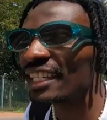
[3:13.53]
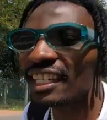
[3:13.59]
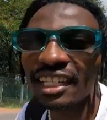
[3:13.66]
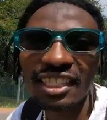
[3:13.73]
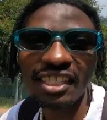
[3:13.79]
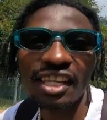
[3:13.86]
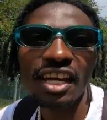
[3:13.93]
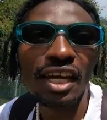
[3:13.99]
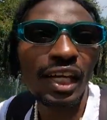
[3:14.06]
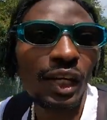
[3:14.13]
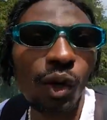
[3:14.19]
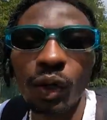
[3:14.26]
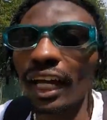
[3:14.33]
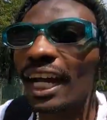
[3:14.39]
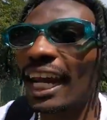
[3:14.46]
Is it
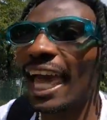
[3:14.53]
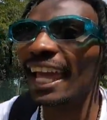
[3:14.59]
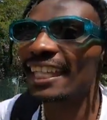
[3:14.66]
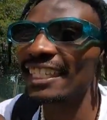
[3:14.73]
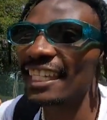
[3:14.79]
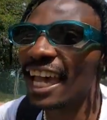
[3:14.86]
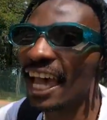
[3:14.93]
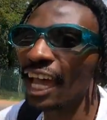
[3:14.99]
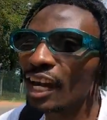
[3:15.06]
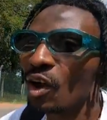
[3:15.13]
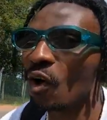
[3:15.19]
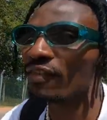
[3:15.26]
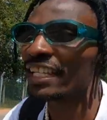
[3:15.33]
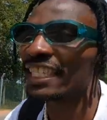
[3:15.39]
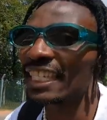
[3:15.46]
looking like
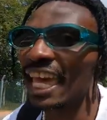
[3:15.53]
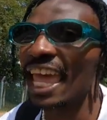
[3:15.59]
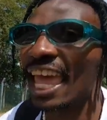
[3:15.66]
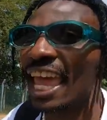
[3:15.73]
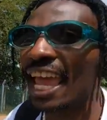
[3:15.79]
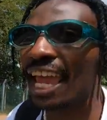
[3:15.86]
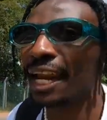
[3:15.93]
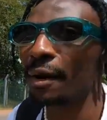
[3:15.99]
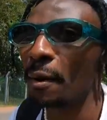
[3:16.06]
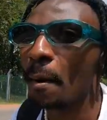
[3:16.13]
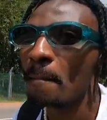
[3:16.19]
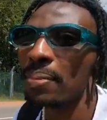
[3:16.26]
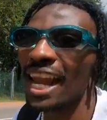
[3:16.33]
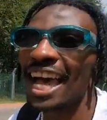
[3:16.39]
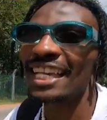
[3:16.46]
10 over
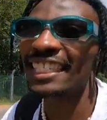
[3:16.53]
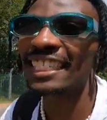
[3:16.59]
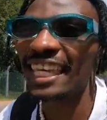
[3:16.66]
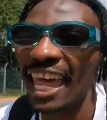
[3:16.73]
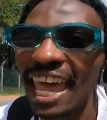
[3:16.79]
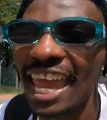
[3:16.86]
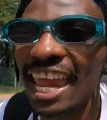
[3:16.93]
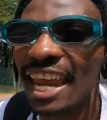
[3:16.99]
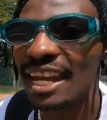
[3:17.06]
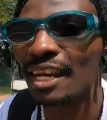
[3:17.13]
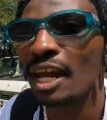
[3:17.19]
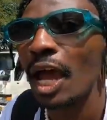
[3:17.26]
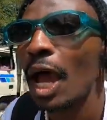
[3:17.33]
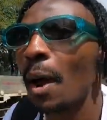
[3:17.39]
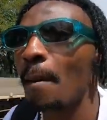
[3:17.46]
10, plus 10,
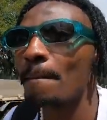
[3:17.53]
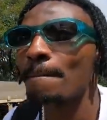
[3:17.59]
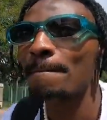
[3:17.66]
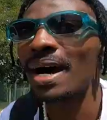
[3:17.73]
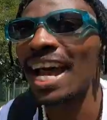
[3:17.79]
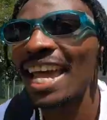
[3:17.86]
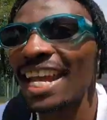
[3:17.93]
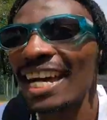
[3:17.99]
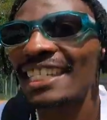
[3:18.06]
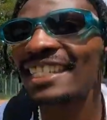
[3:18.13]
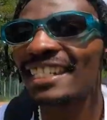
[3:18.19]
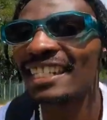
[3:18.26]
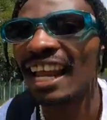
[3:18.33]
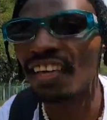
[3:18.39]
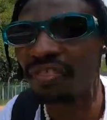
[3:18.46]
minus
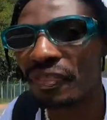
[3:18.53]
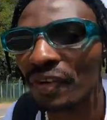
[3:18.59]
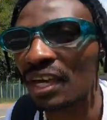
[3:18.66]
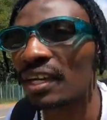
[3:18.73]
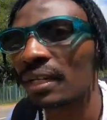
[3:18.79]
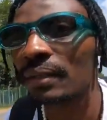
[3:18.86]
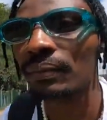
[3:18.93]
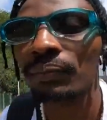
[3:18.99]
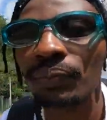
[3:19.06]
nothing?